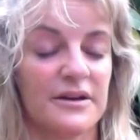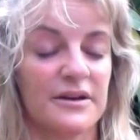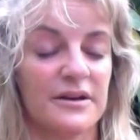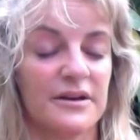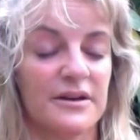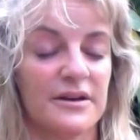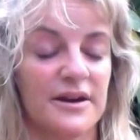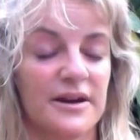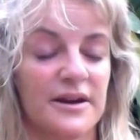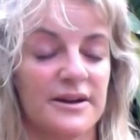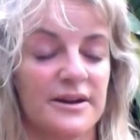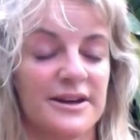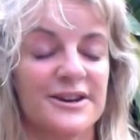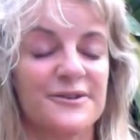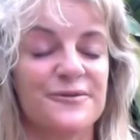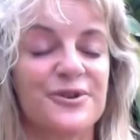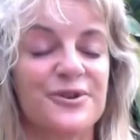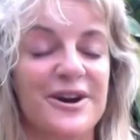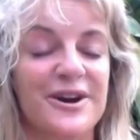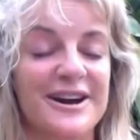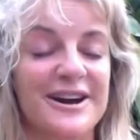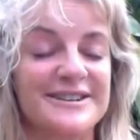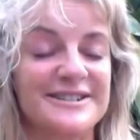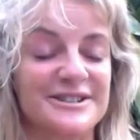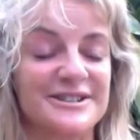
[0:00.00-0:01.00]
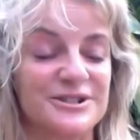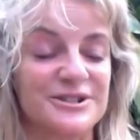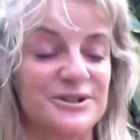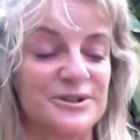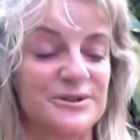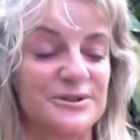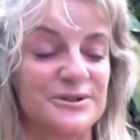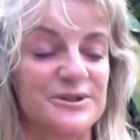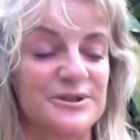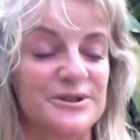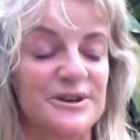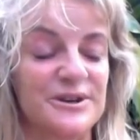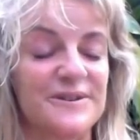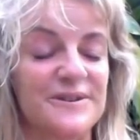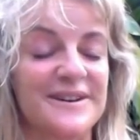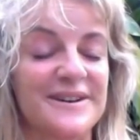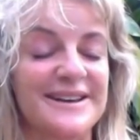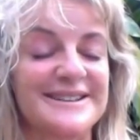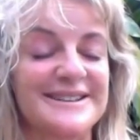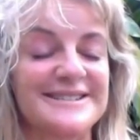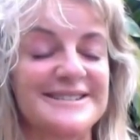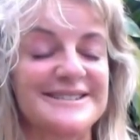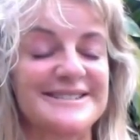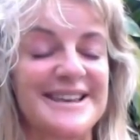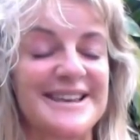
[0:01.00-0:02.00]
Give gratitude to your
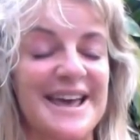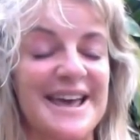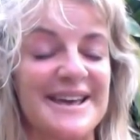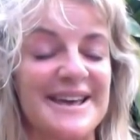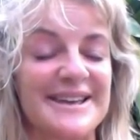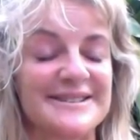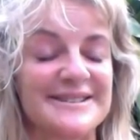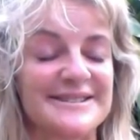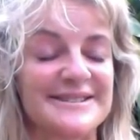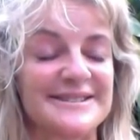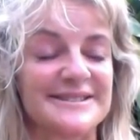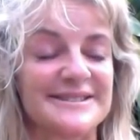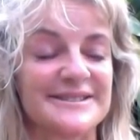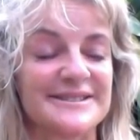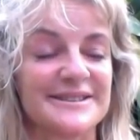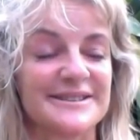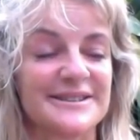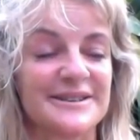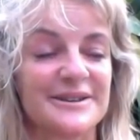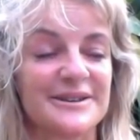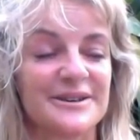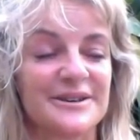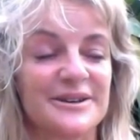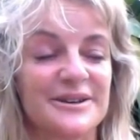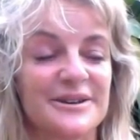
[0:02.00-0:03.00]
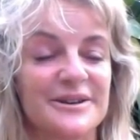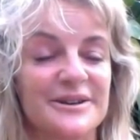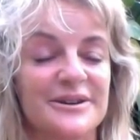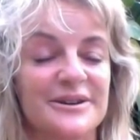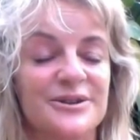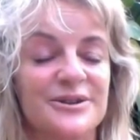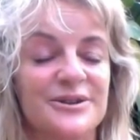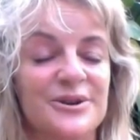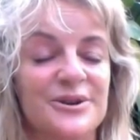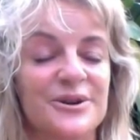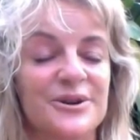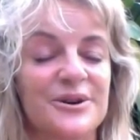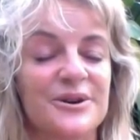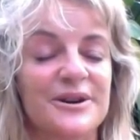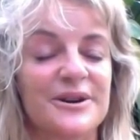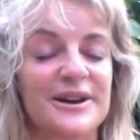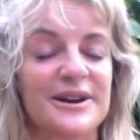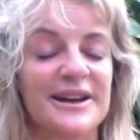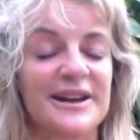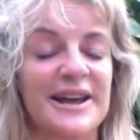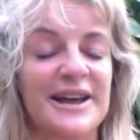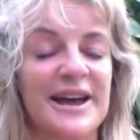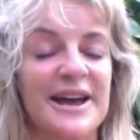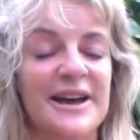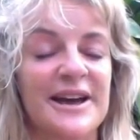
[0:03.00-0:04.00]
insights, your
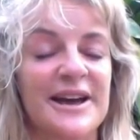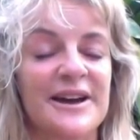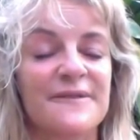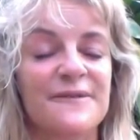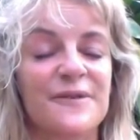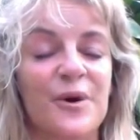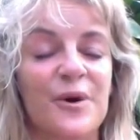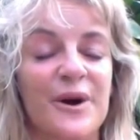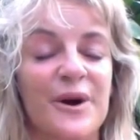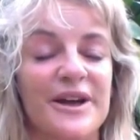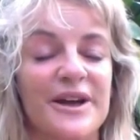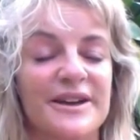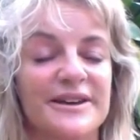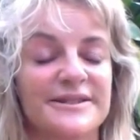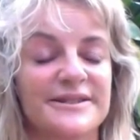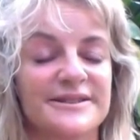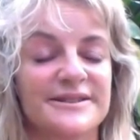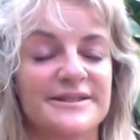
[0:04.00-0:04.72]
clairvoyance,